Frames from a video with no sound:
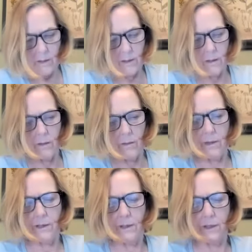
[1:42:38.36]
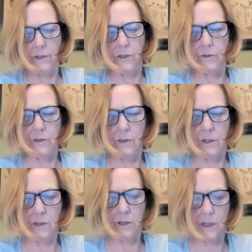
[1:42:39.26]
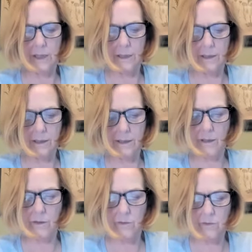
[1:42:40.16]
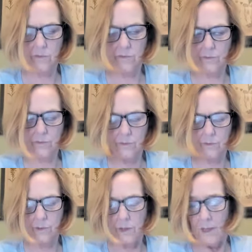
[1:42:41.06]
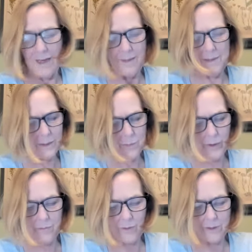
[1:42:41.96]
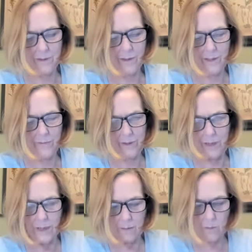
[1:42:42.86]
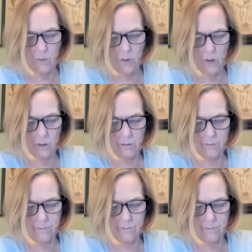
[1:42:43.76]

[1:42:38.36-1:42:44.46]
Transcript: So let's just do the chain itself. I mean, it's weird for it not to have any mark,